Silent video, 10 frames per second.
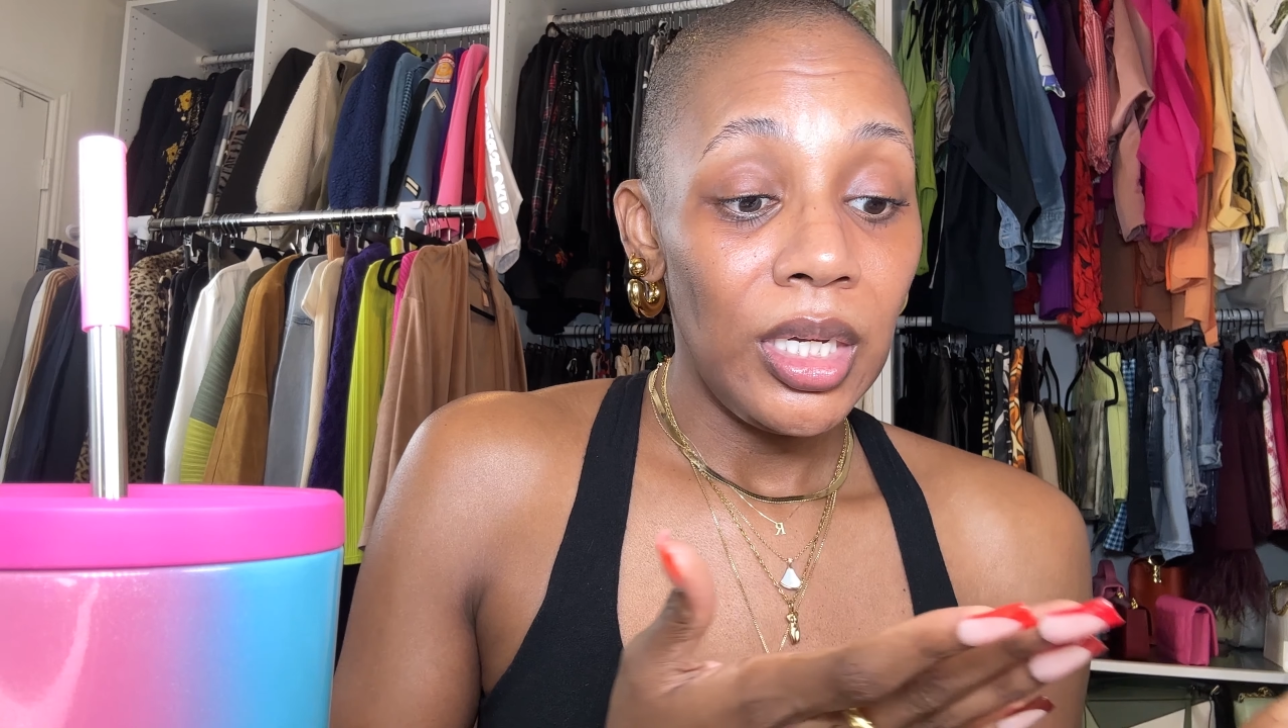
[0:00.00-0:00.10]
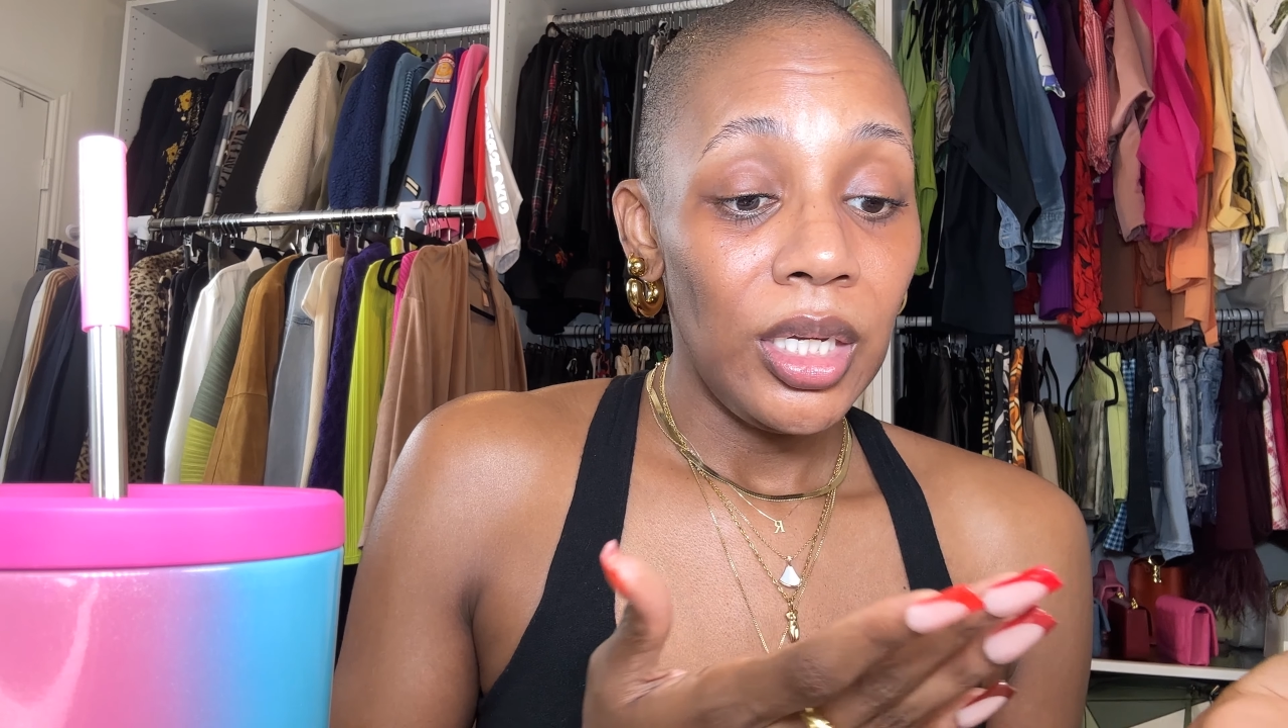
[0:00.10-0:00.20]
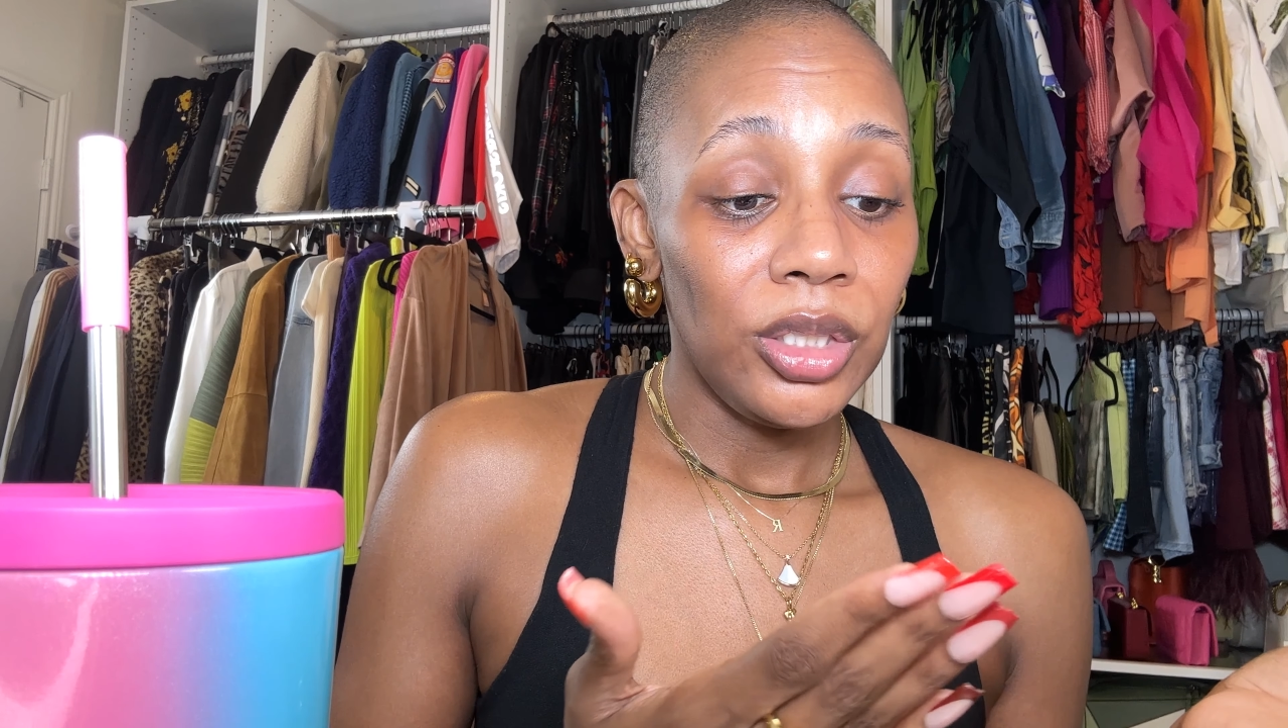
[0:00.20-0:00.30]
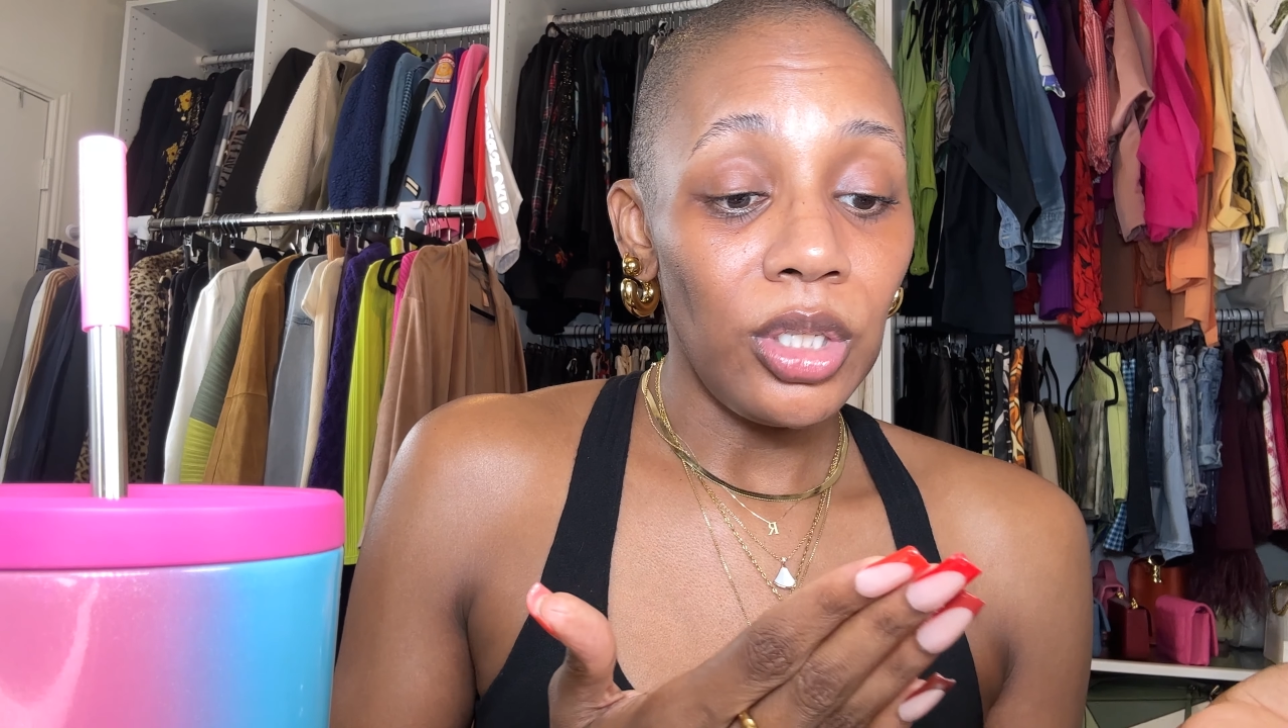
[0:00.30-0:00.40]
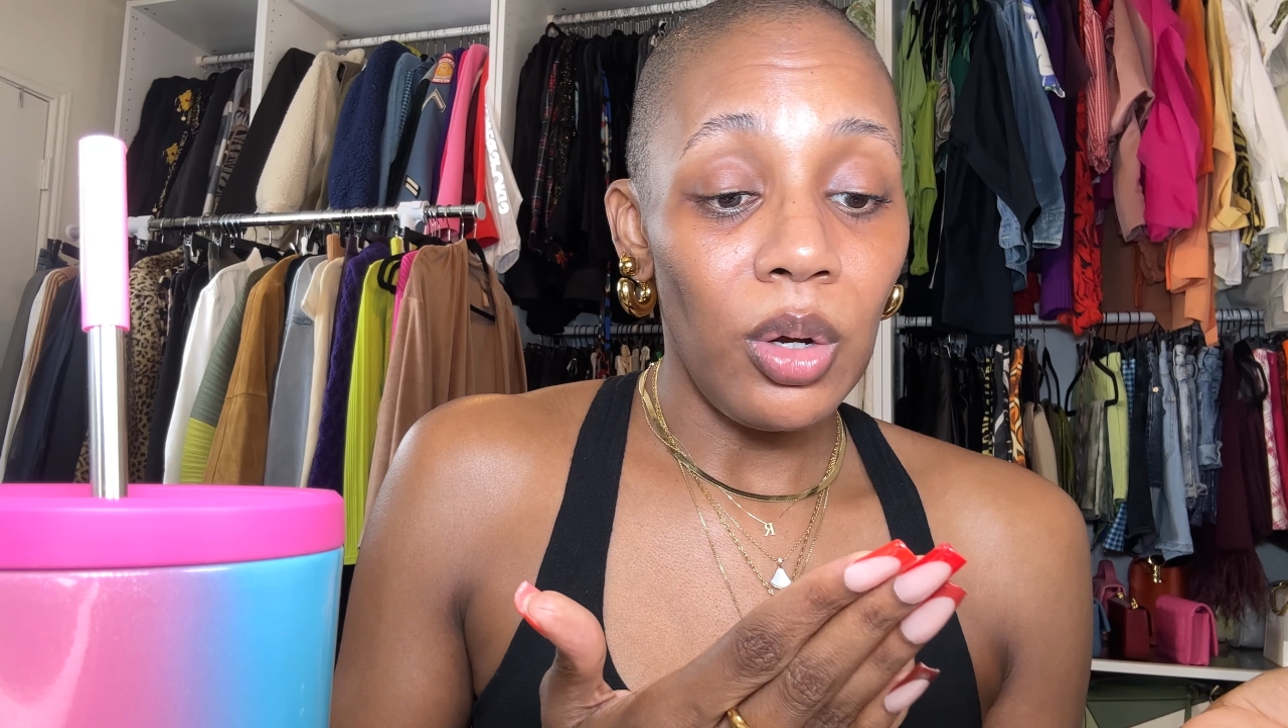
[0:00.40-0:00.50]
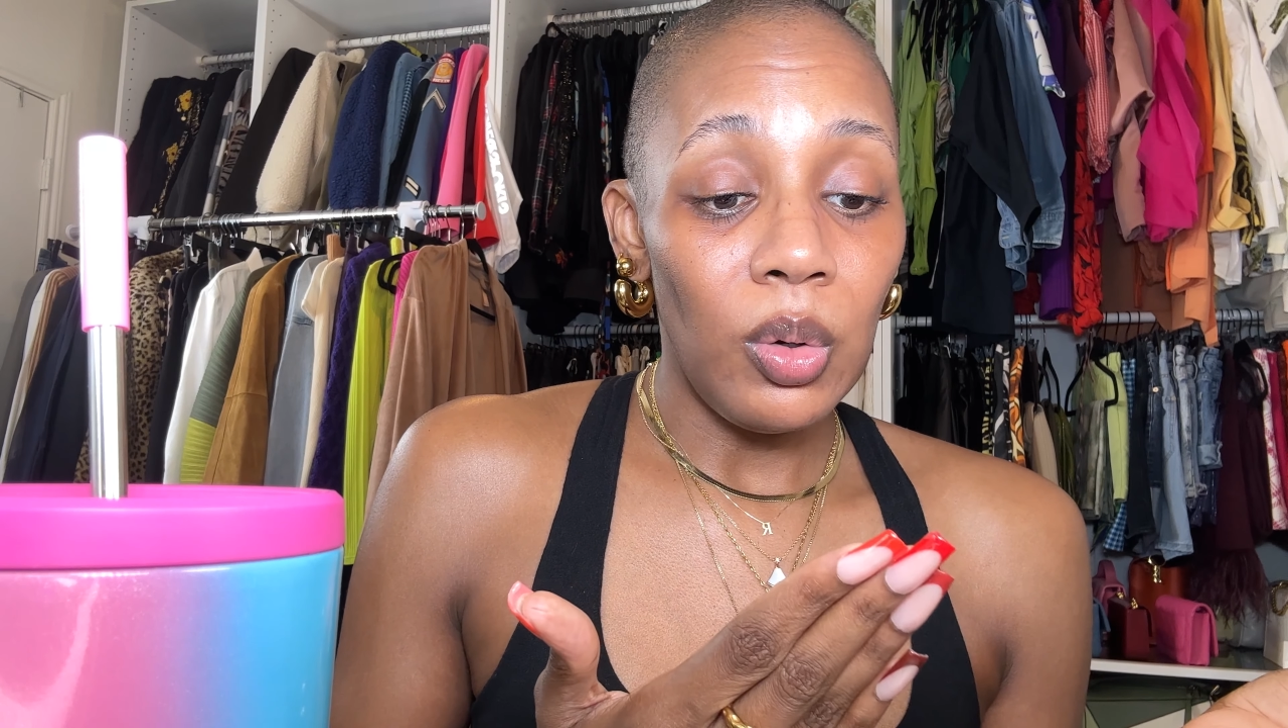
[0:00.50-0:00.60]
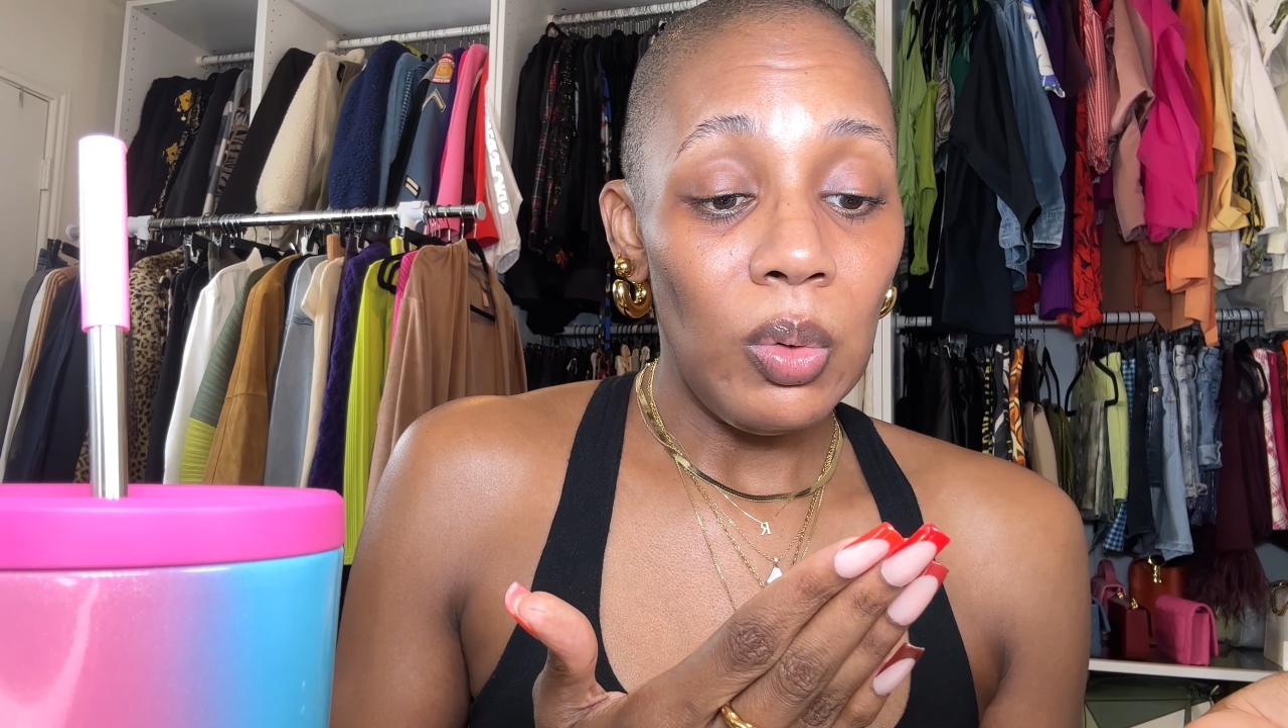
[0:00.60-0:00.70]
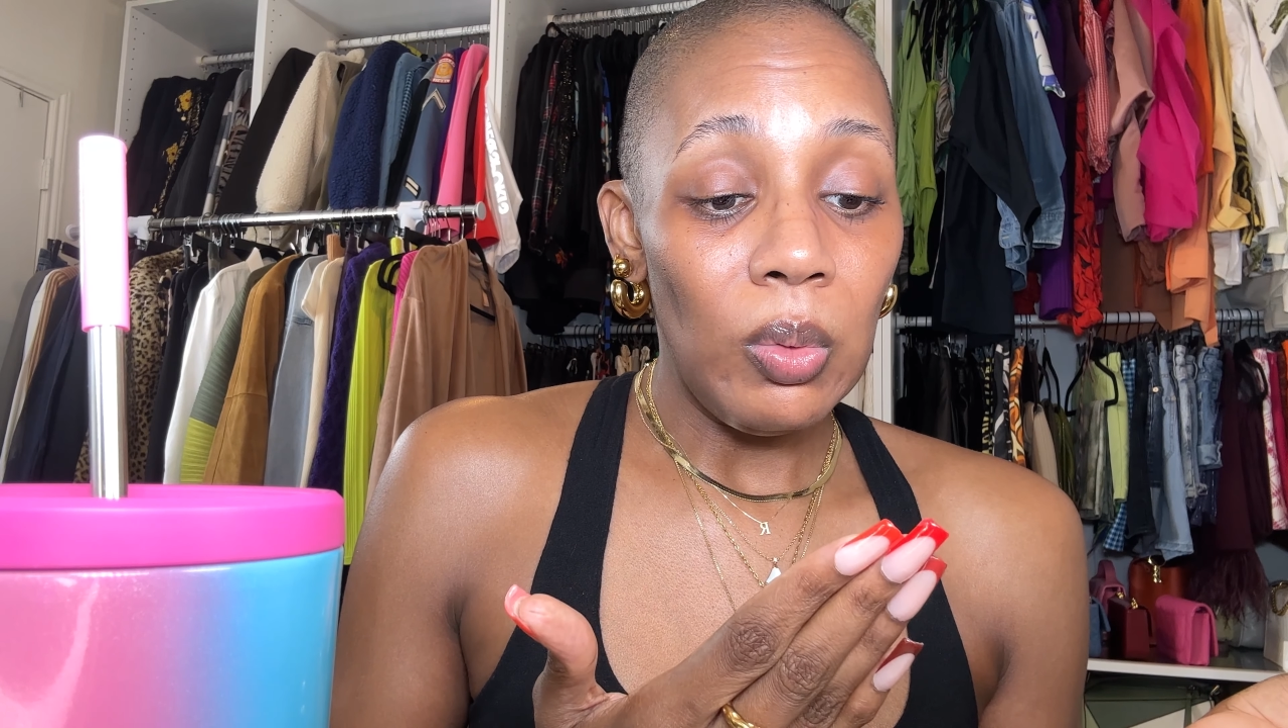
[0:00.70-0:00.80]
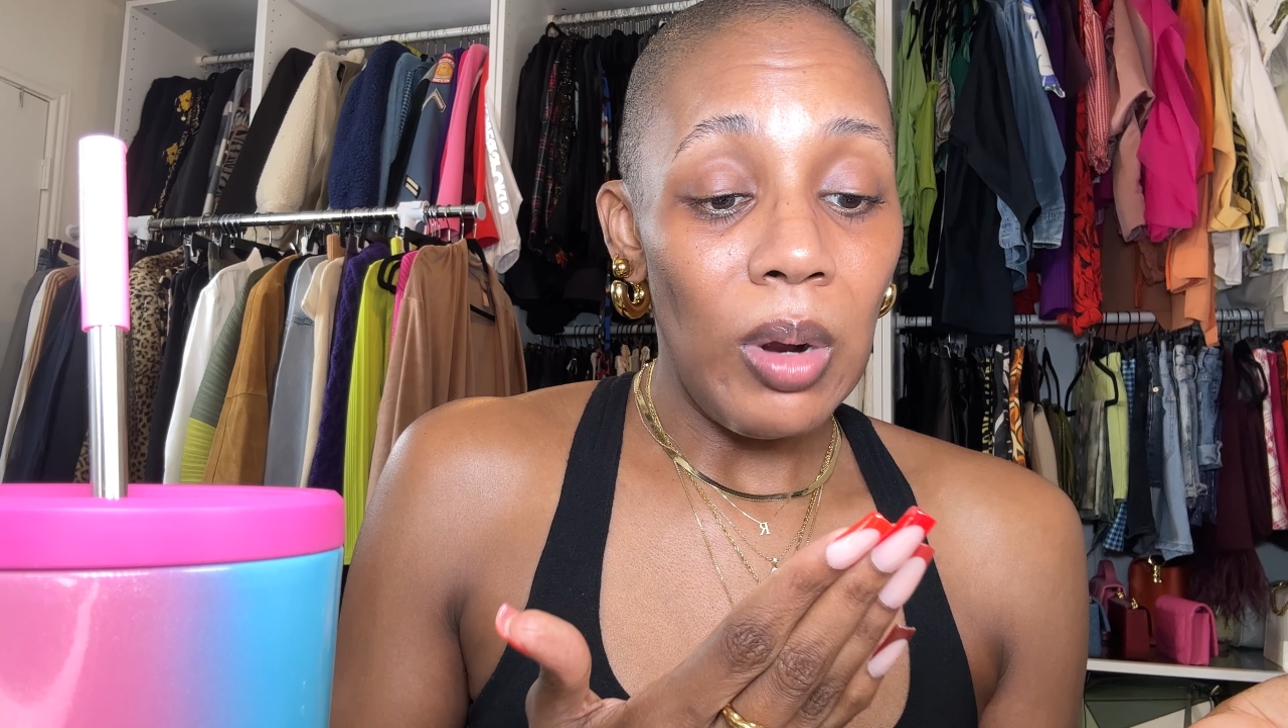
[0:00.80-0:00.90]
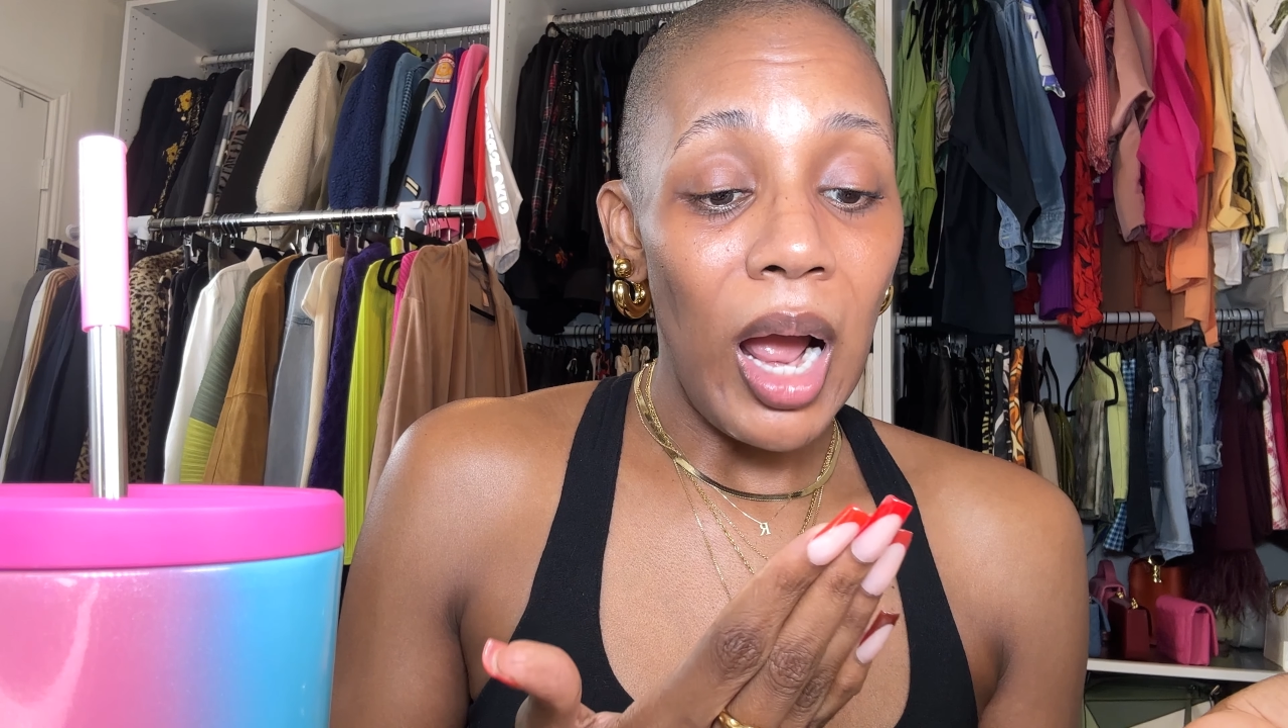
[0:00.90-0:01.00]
So